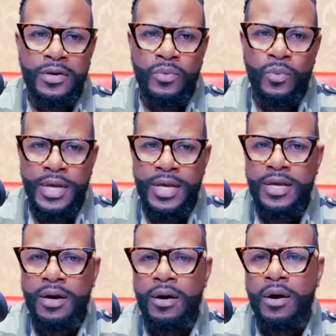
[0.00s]

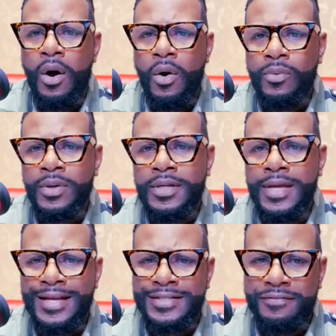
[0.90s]
We are only
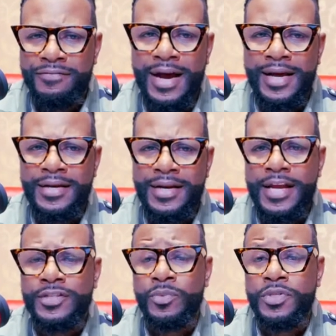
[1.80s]
as divided
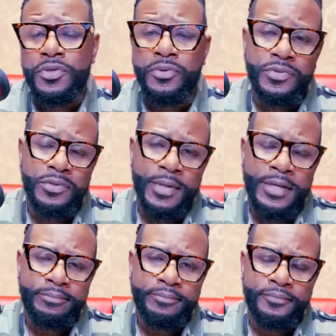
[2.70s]
as we choose to be.
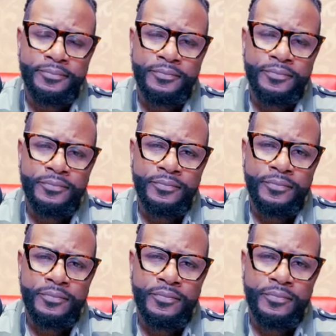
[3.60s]

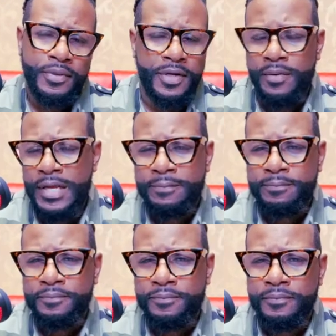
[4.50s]
Period.
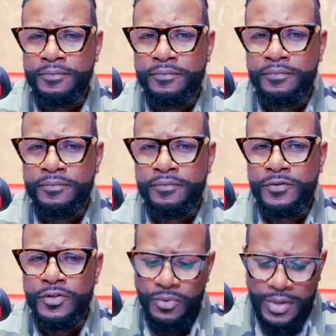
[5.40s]

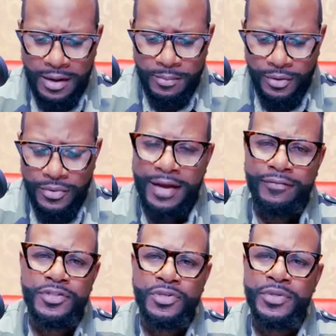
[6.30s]
You and I both have
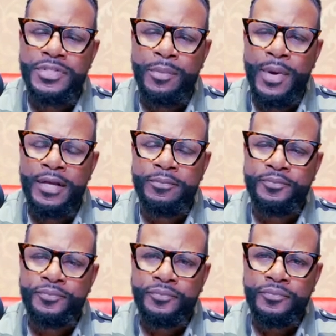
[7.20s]
a choice to make.
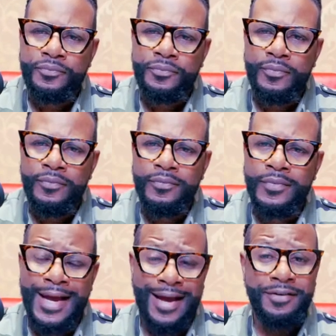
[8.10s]

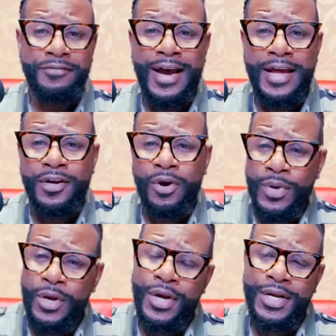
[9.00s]
How divided are
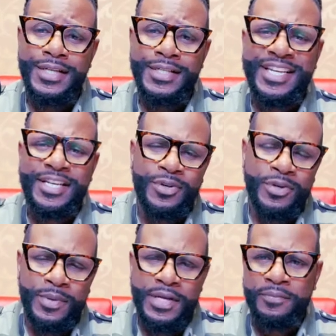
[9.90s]
we going to continue
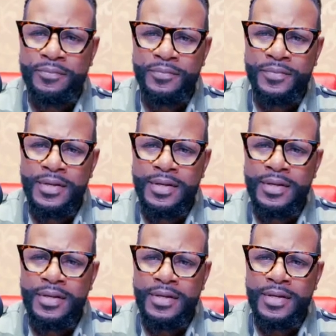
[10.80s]
to be?
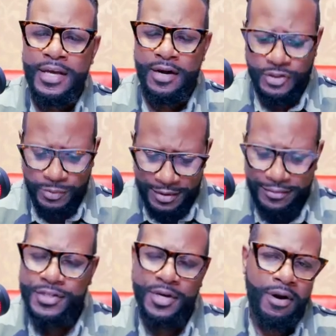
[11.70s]
In our
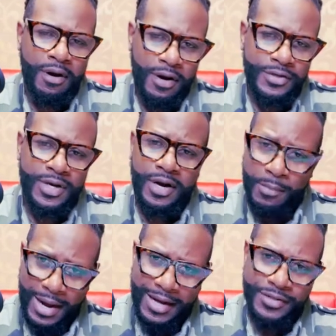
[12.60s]
spirits, in our hearts, in our
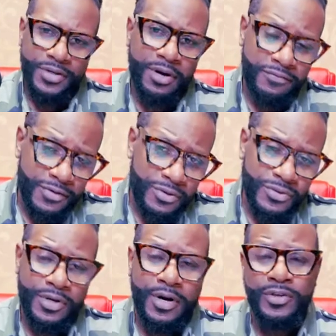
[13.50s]
minds,
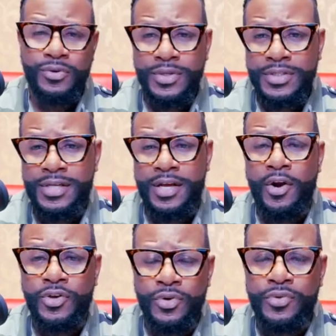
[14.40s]
views, in our unity, in
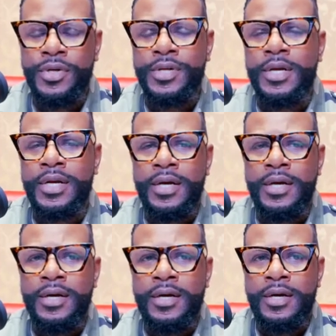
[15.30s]
our union?
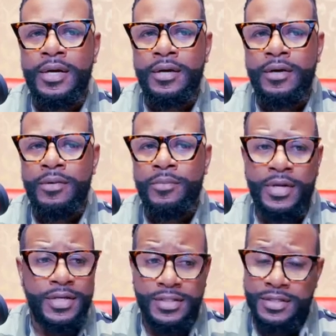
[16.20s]

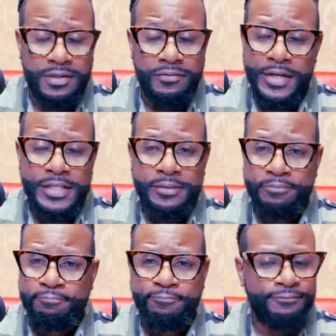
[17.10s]
because this
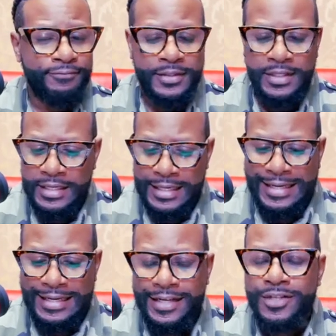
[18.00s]
division,
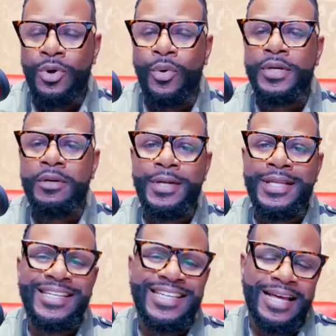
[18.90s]
it is going to be
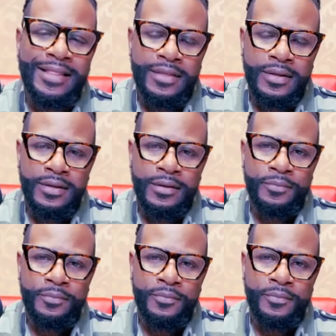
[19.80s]
the death
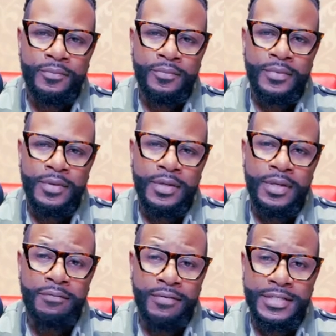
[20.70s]

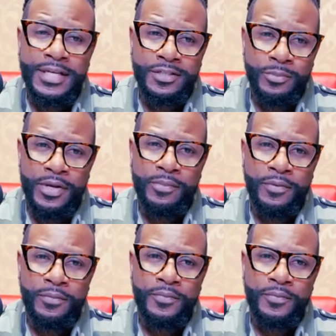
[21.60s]
of us as a people.